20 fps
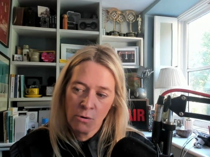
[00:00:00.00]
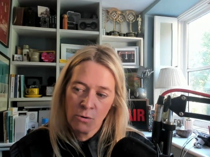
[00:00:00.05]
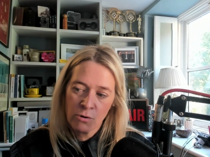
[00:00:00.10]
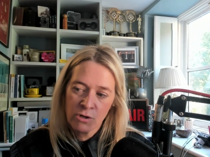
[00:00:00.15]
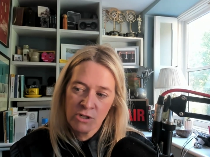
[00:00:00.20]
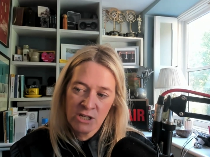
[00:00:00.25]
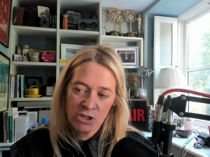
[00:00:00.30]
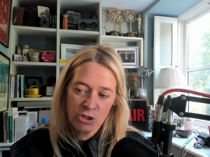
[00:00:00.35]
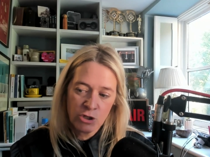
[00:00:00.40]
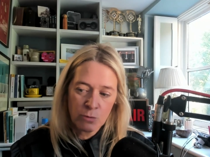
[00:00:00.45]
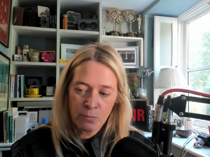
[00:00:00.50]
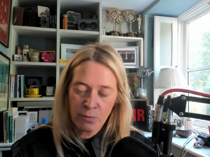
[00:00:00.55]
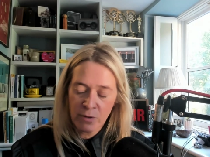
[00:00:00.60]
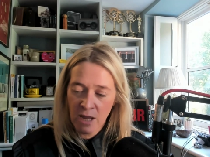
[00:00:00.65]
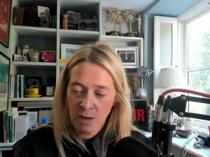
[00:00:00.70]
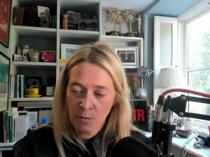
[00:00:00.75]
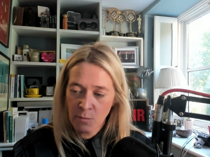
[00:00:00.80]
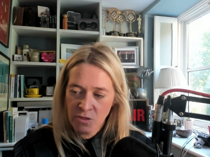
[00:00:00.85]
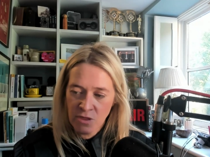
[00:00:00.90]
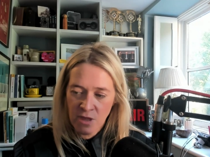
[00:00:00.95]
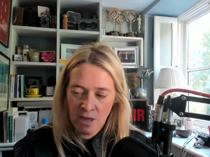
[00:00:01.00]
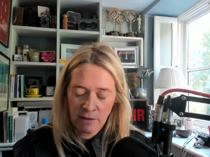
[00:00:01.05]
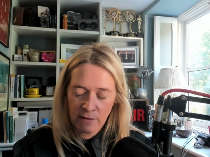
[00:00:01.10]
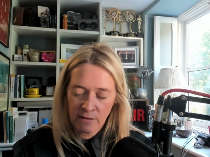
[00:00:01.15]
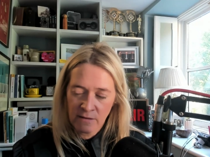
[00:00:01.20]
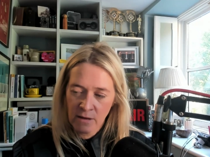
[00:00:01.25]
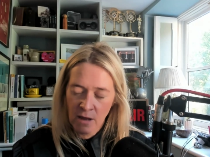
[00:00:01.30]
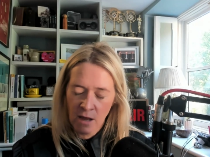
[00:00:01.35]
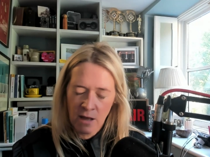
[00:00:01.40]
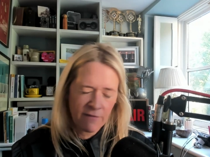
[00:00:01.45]
did you play with
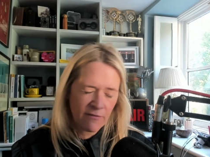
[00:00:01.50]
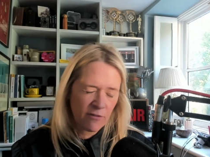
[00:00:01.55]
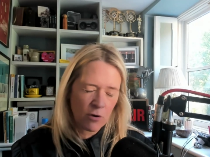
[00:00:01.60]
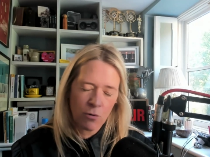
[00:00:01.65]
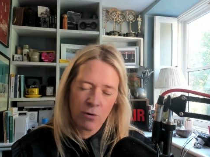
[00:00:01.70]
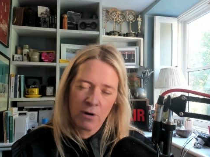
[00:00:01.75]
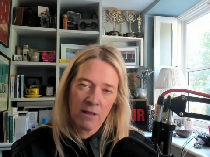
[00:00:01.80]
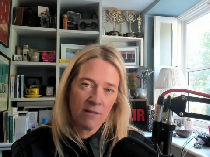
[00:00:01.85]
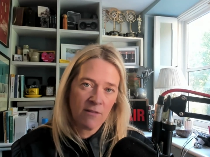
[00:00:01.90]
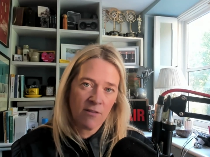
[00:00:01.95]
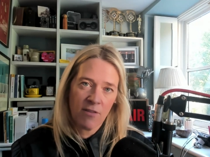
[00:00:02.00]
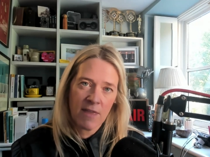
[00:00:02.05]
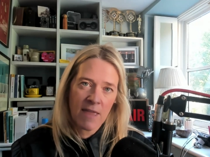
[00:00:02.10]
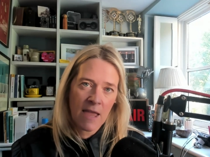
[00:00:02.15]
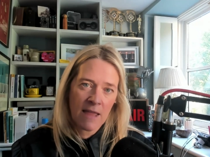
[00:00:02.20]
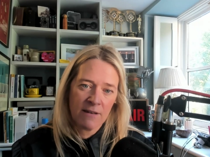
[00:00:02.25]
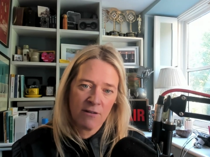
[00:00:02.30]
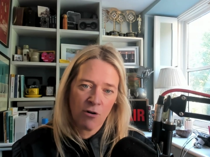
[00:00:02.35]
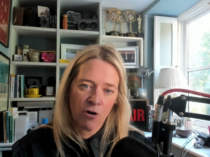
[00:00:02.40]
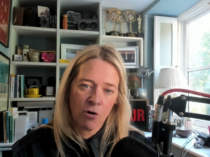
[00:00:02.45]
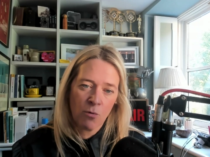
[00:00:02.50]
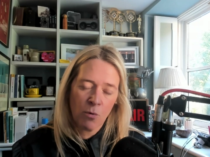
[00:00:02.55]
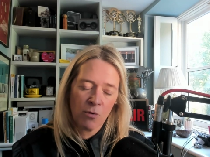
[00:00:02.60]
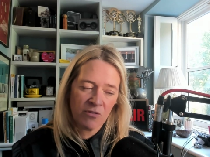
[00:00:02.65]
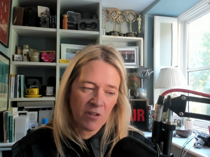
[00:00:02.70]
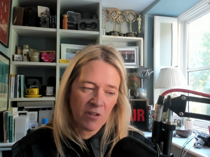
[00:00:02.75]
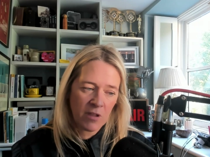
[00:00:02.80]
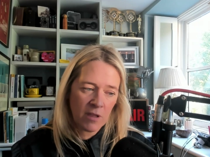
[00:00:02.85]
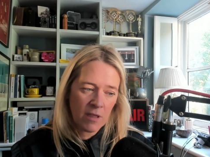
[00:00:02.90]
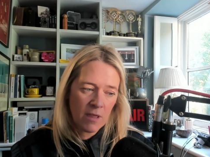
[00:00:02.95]
things kind of going into the edit, or
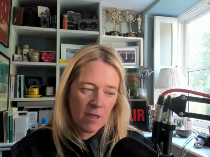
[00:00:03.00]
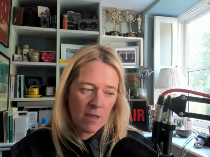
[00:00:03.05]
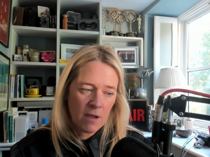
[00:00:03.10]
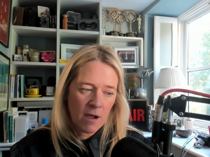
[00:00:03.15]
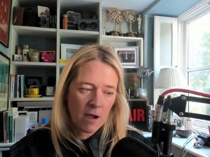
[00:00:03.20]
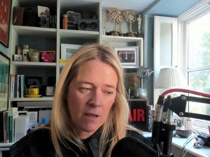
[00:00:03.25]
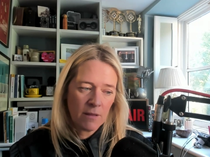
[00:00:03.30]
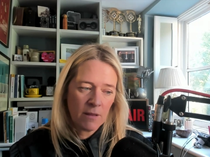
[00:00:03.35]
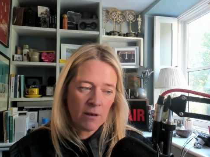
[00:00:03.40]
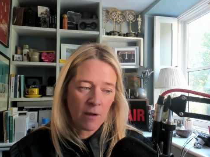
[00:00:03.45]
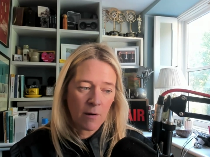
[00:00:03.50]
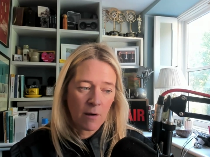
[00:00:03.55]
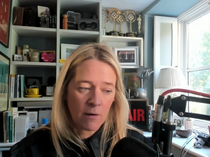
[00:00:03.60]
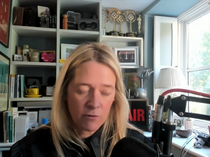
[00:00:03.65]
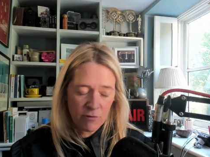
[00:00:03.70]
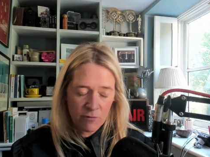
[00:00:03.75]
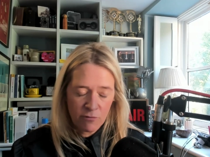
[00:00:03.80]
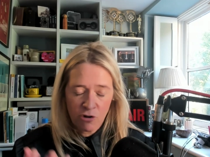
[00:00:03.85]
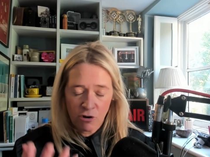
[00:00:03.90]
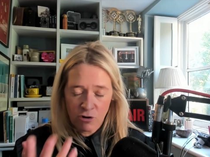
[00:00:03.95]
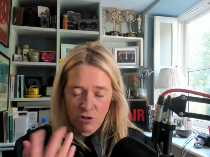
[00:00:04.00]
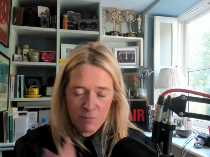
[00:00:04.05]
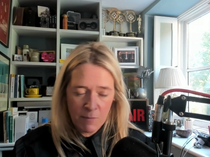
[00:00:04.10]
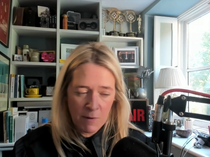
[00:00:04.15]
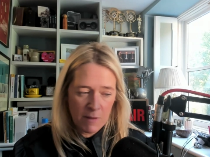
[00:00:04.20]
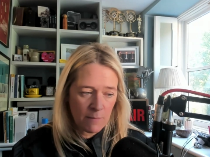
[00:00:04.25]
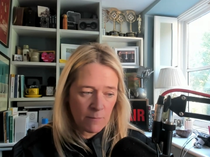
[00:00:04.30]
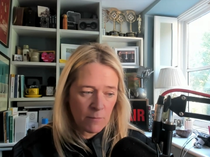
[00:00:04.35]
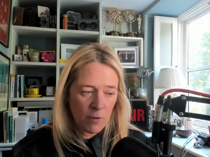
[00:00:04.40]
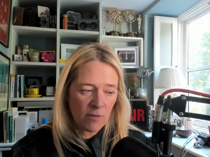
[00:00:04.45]
was it, you talked
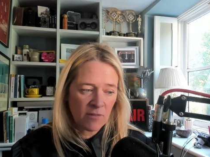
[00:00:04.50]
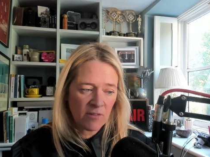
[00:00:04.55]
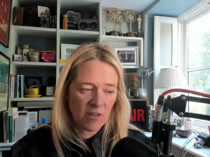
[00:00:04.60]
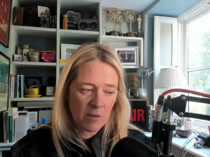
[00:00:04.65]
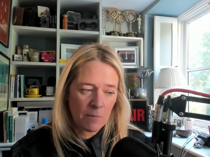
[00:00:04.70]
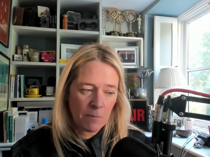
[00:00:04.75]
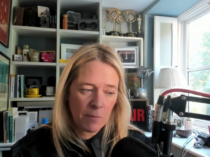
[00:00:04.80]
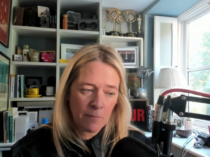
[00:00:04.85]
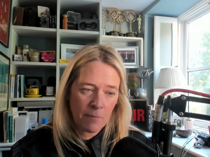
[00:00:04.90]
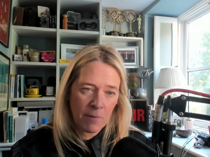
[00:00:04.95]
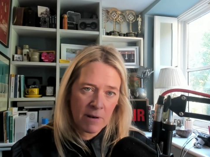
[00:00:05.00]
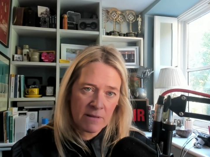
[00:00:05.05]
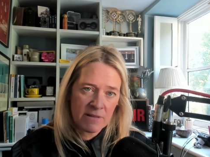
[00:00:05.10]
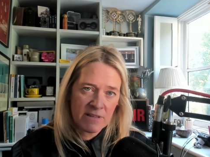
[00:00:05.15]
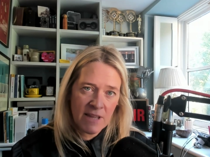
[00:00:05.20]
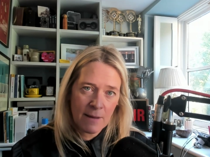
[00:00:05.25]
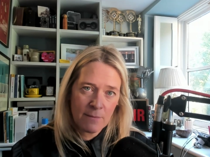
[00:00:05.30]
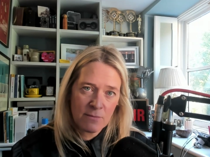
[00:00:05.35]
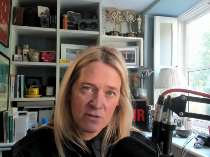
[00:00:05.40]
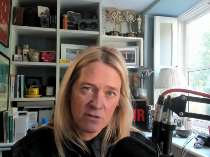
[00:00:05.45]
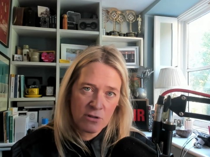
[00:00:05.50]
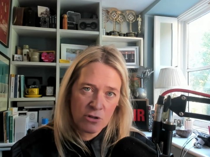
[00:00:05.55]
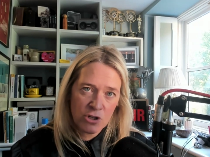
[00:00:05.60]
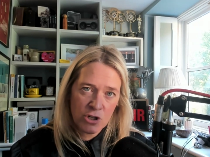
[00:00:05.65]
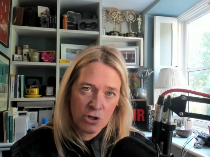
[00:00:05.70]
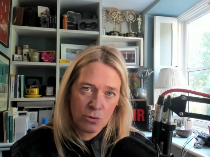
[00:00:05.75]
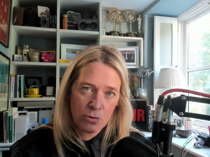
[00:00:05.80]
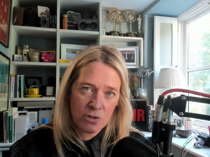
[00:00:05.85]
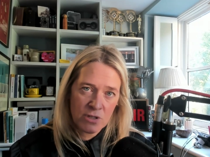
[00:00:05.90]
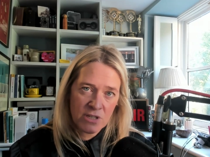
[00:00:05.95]
about the music, but in terms of the
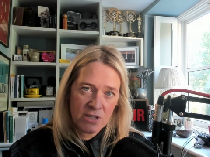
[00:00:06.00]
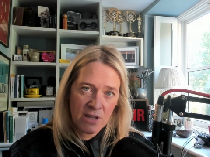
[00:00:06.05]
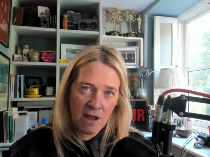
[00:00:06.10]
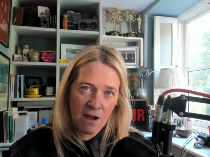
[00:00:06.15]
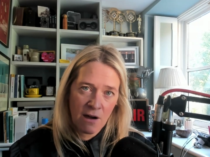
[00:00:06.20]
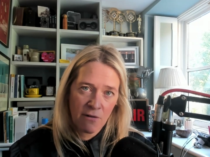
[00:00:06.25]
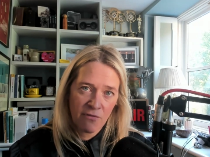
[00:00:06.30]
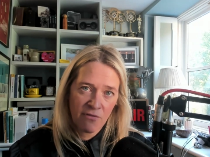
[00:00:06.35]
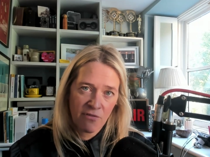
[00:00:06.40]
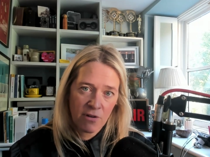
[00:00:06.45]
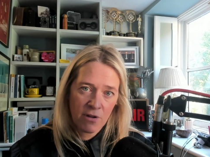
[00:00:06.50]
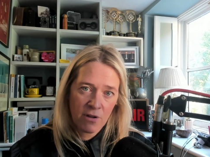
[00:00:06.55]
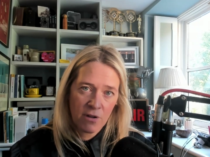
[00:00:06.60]
show itself?